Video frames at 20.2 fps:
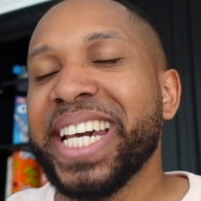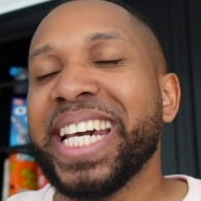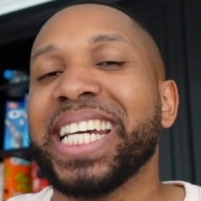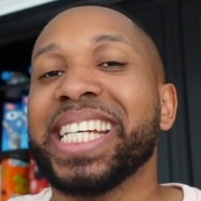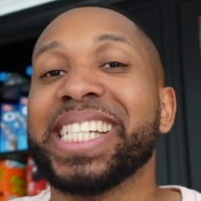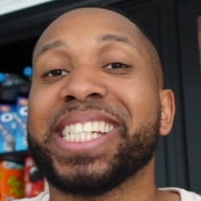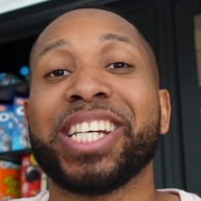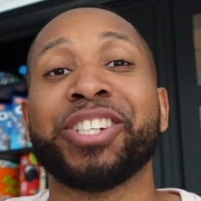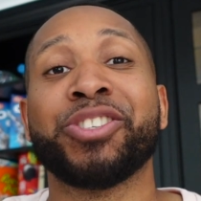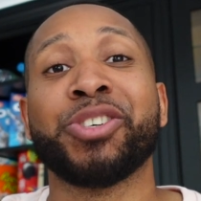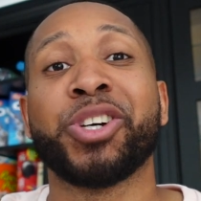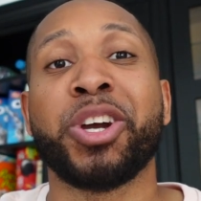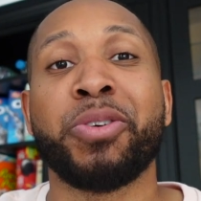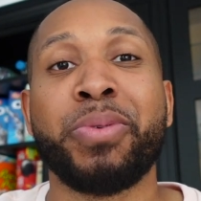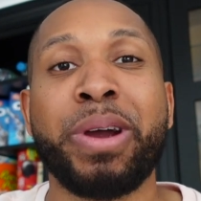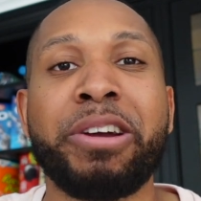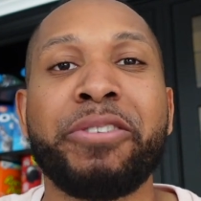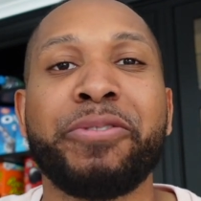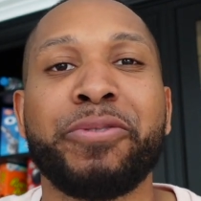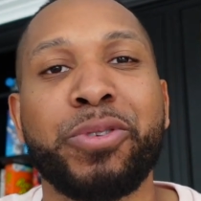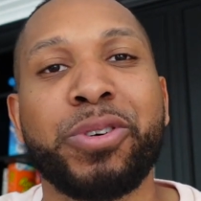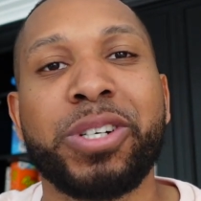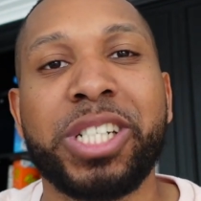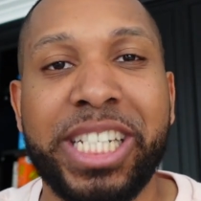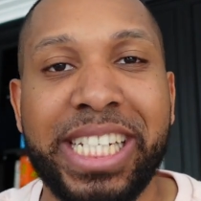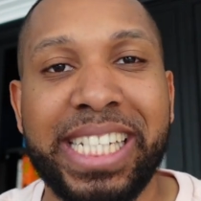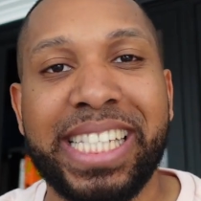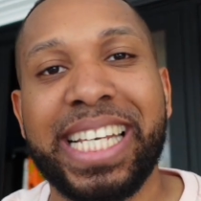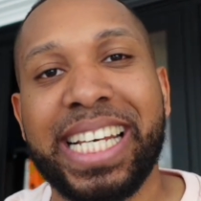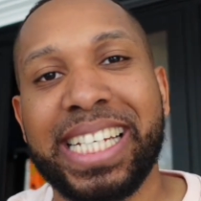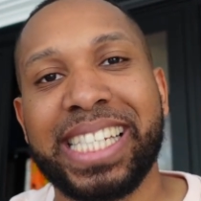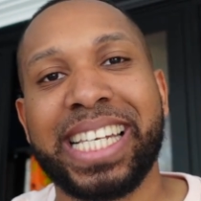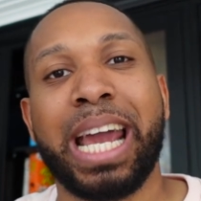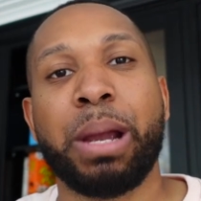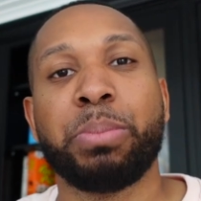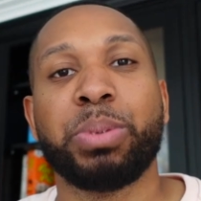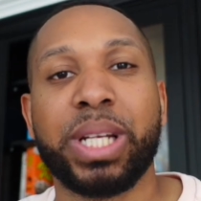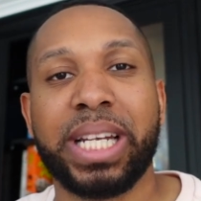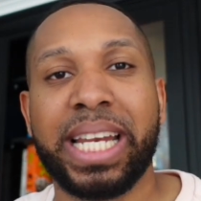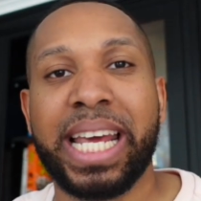He said, your Carrera 4 GTS
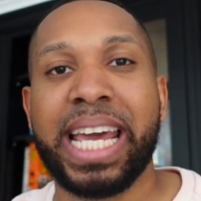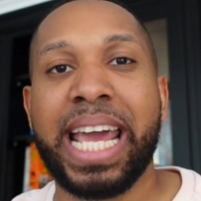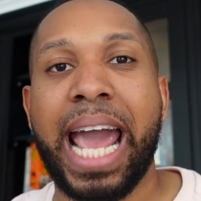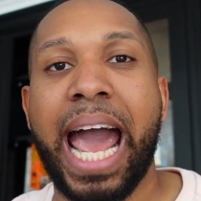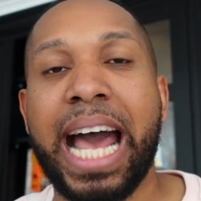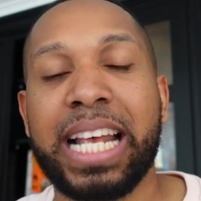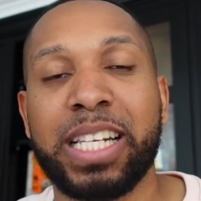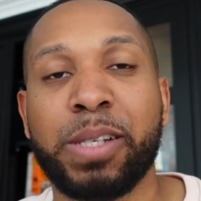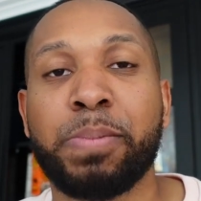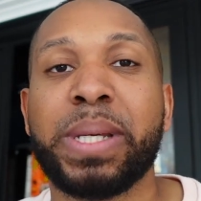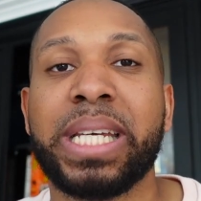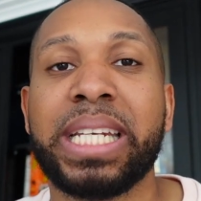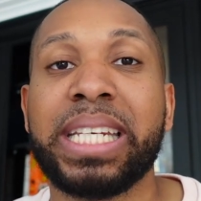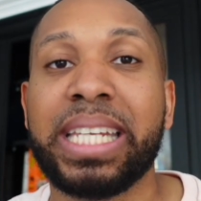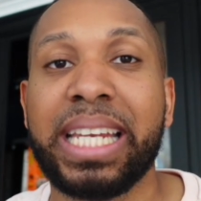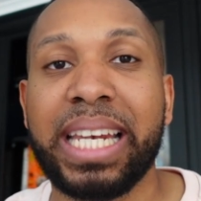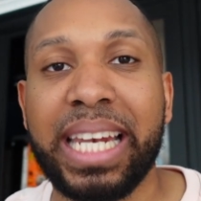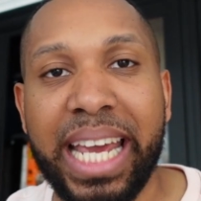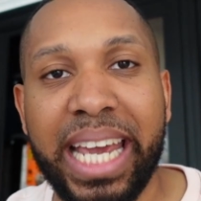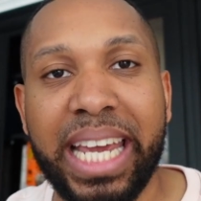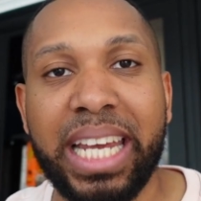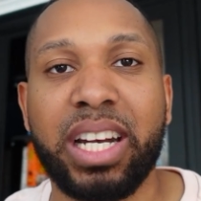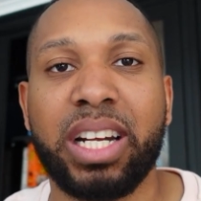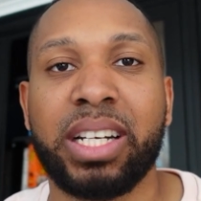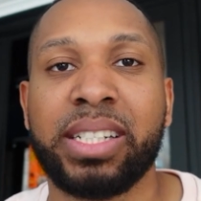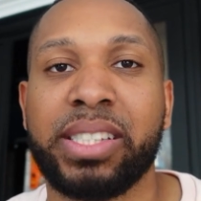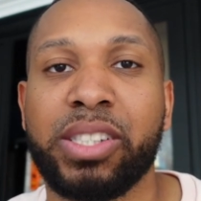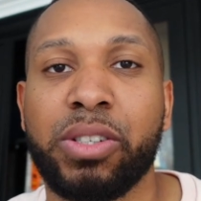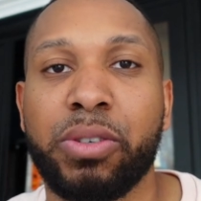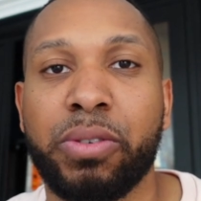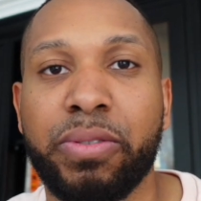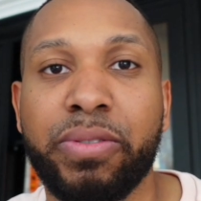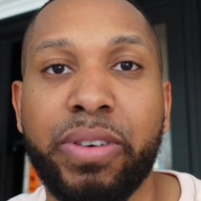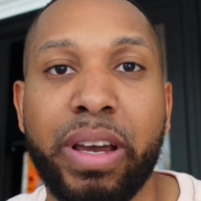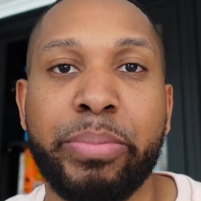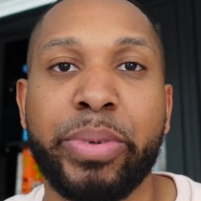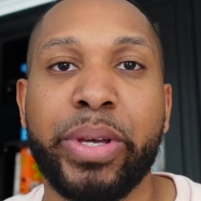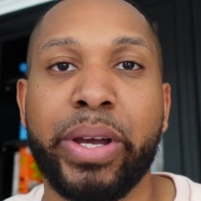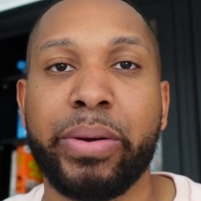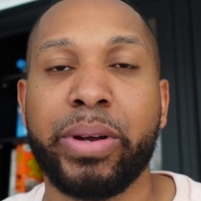Cabriolet has been delayed until
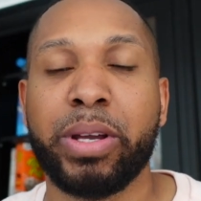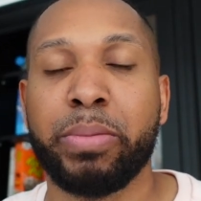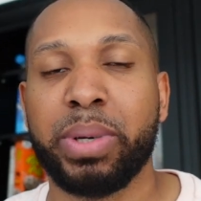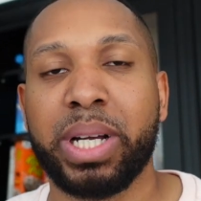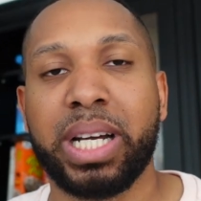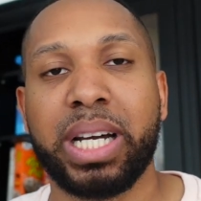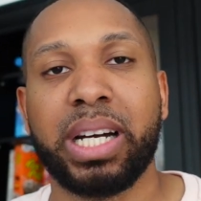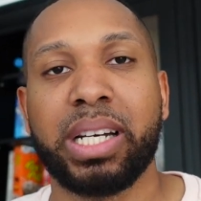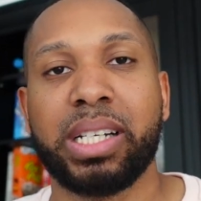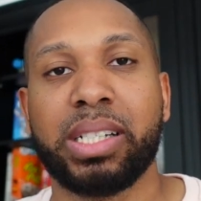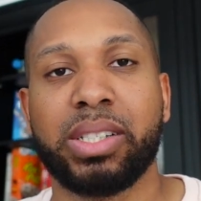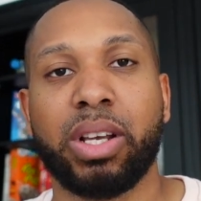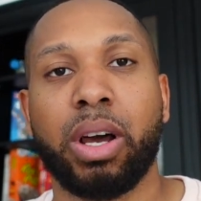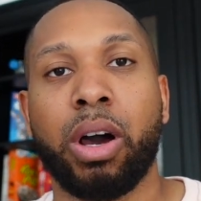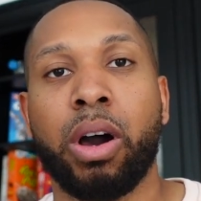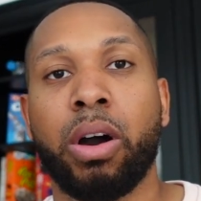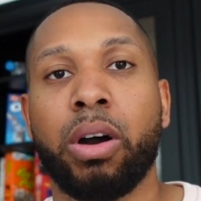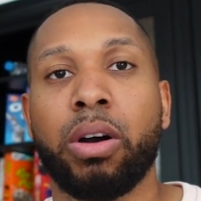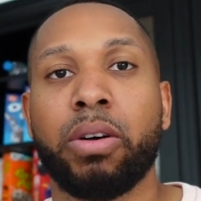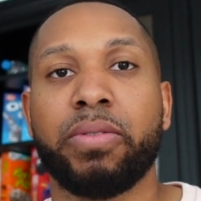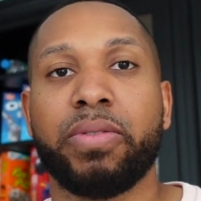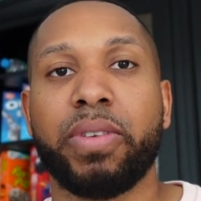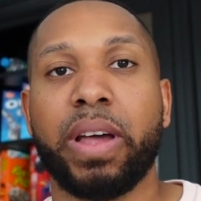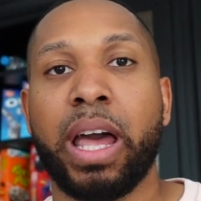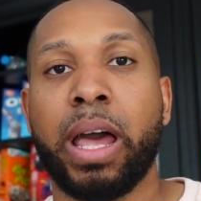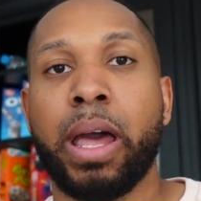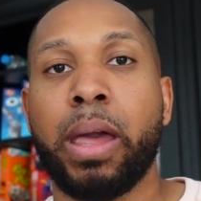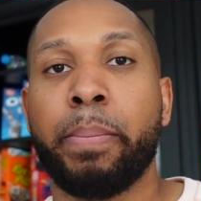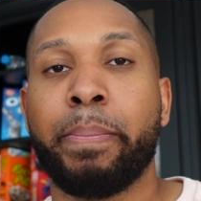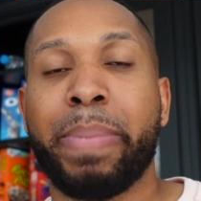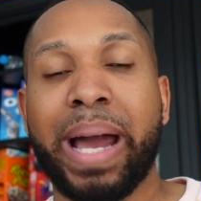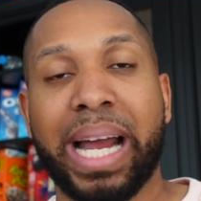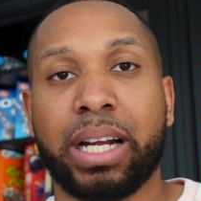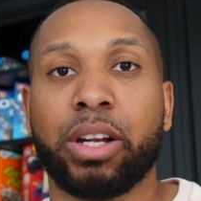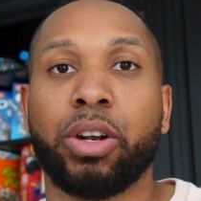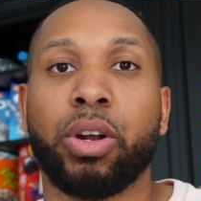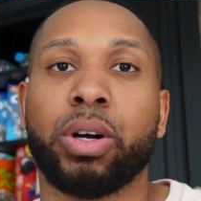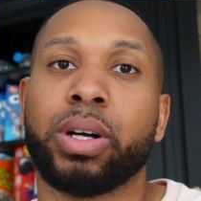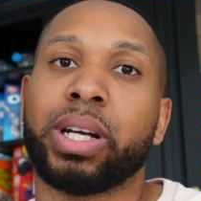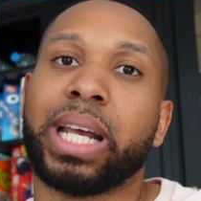February because of a
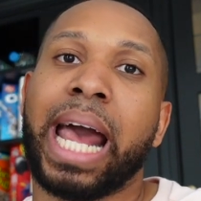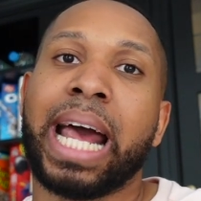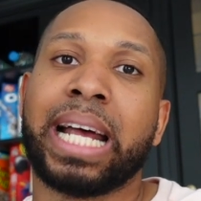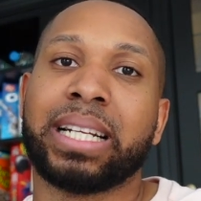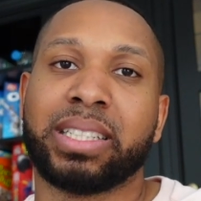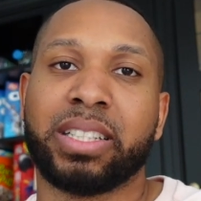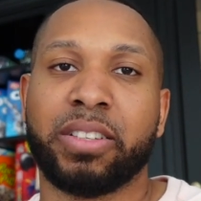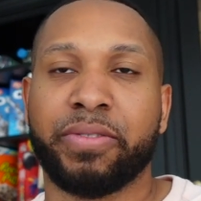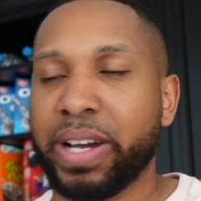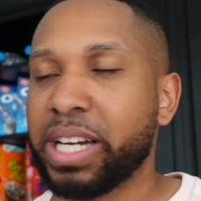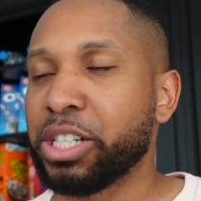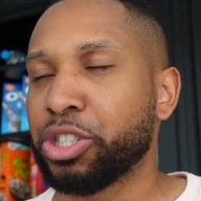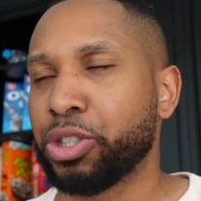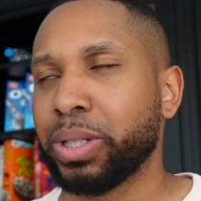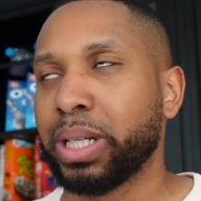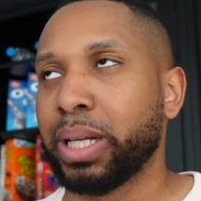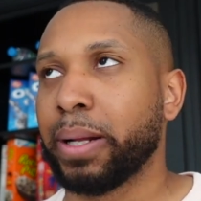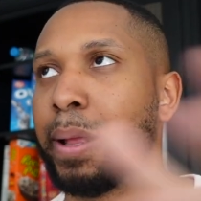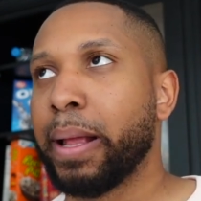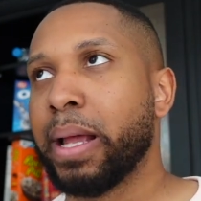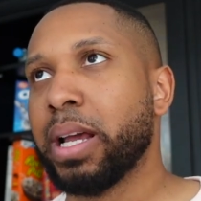backlog at the factory.